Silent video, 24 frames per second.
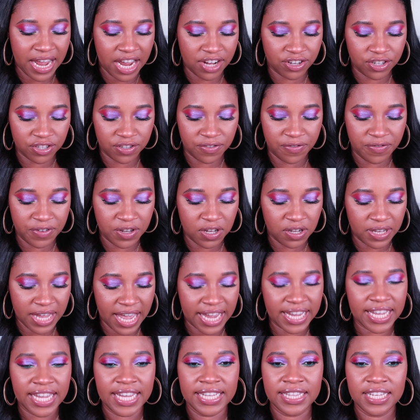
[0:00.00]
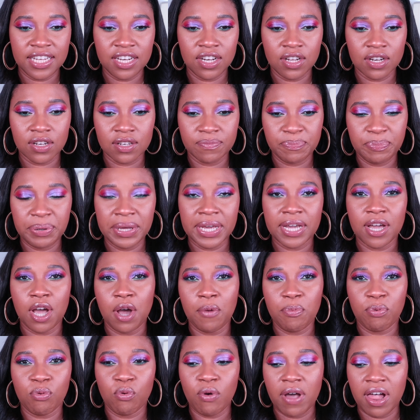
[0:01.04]
I just feel like it didn't pick
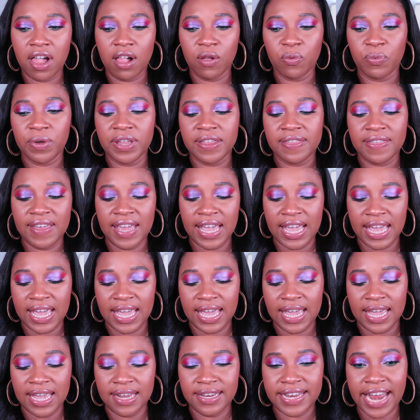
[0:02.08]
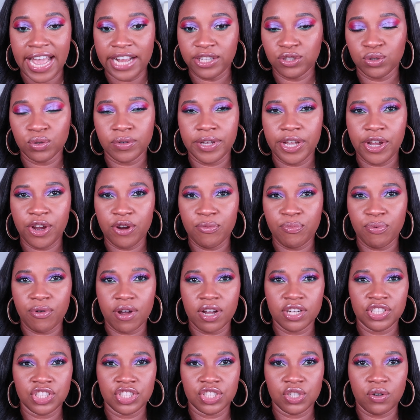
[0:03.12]
up well with a natural
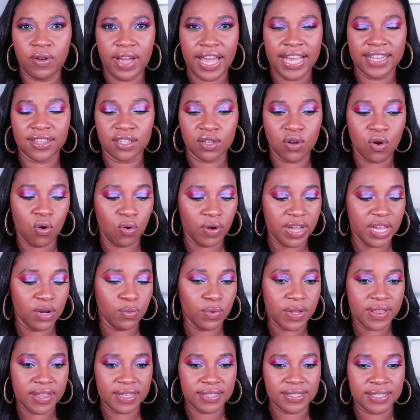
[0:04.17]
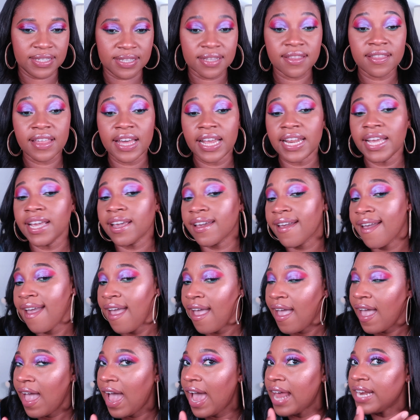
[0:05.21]
hairbrush, so I have to go in with a synthetic.
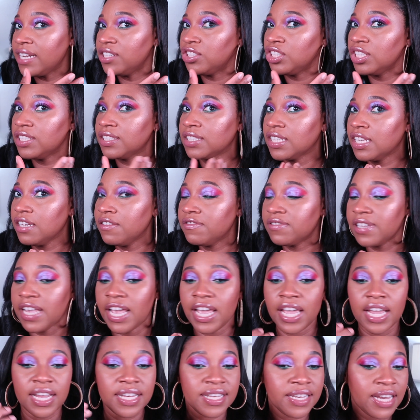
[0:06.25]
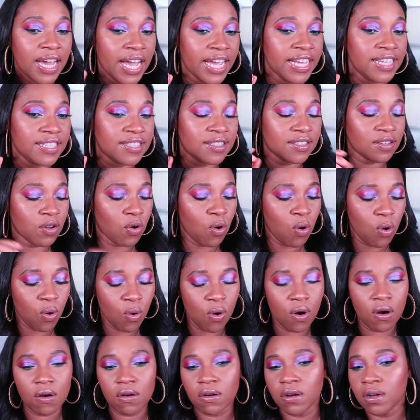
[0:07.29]
And it just gives a nice
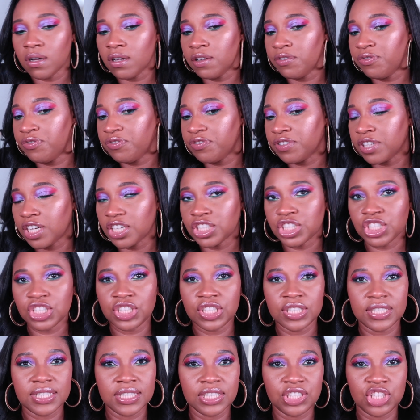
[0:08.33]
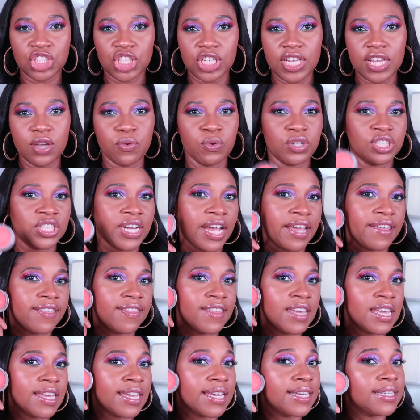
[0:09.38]
coral flush to the cheek, which I
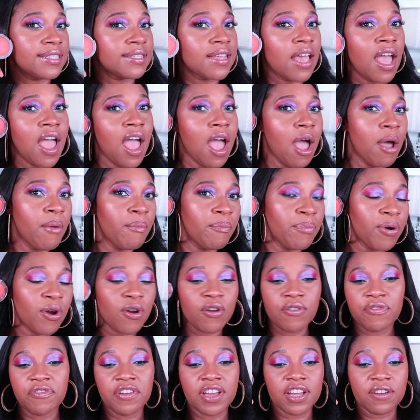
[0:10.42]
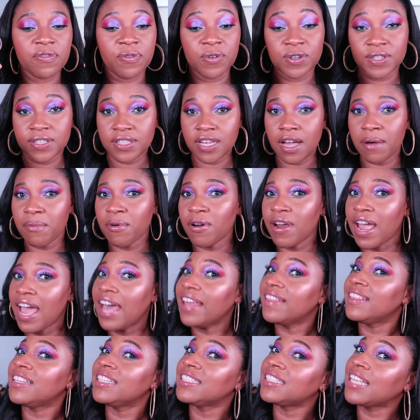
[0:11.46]
think is perfect for summer.
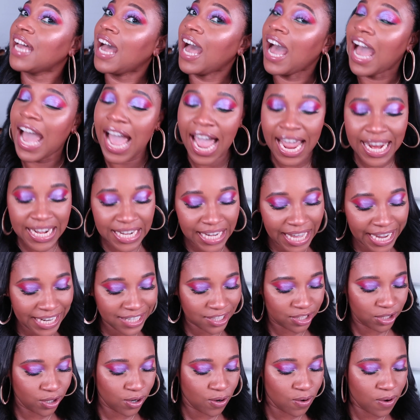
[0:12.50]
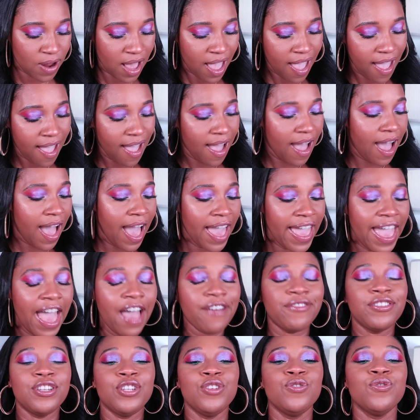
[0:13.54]
And this highlight, though, I
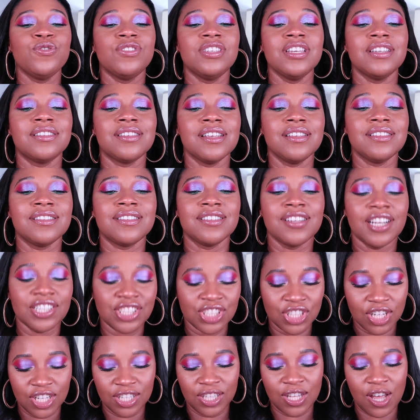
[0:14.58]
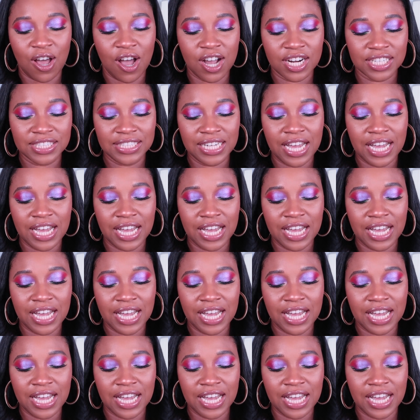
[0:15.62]
haven't used this in such a long